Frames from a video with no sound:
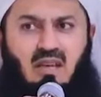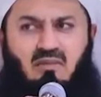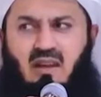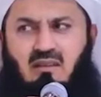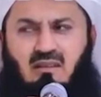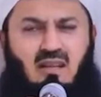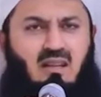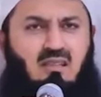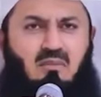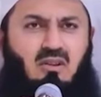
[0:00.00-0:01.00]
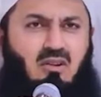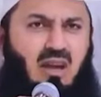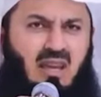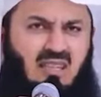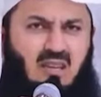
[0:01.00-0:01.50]
I've had some
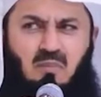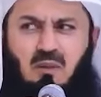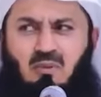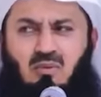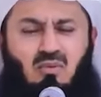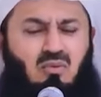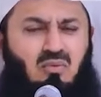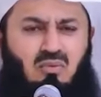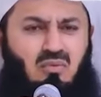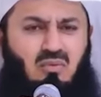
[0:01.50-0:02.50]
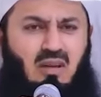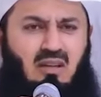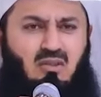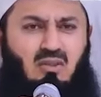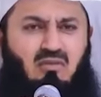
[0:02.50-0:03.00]
crazy people who
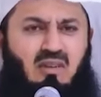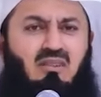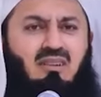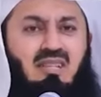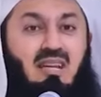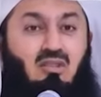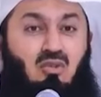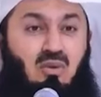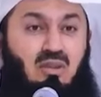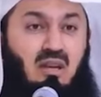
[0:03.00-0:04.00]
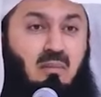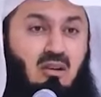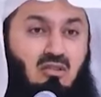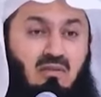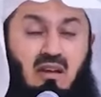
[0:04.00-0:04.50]
like sort of irritate you with the
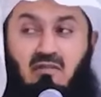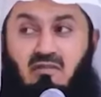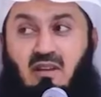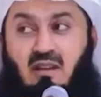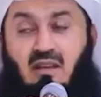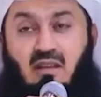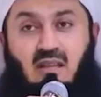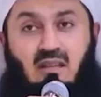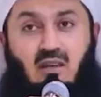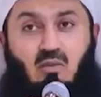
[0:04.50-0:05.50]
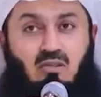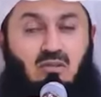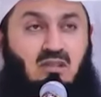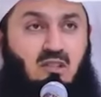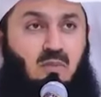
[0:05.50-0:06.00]
amount of love that they want
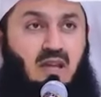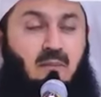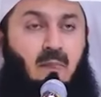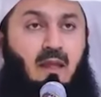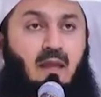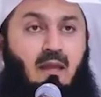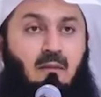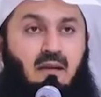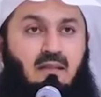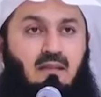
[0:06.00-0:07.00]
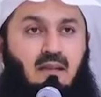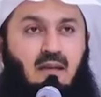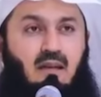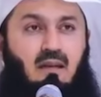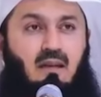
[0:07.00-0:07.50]
to display. But
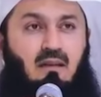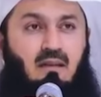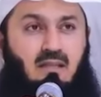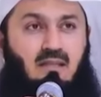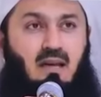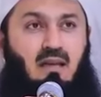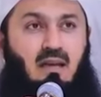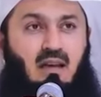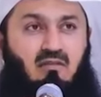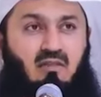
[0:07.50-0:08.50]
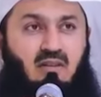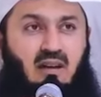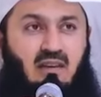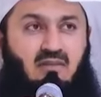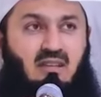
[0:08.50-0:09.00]
yes, I've
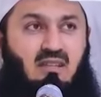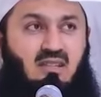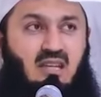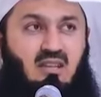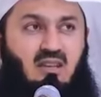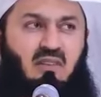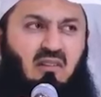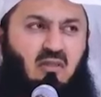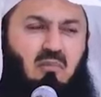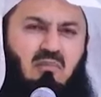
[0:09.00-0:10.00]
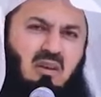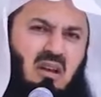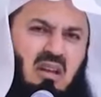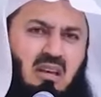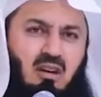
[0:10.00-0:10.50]
arrived at a stage, in fact, from
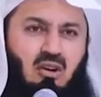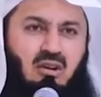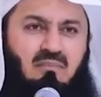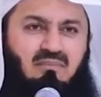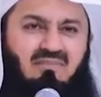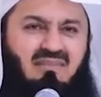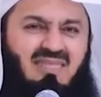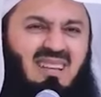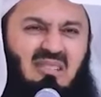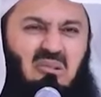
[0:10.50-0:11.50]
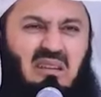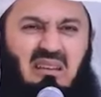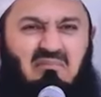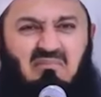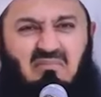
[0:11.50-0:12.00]
earlier on, it's okay.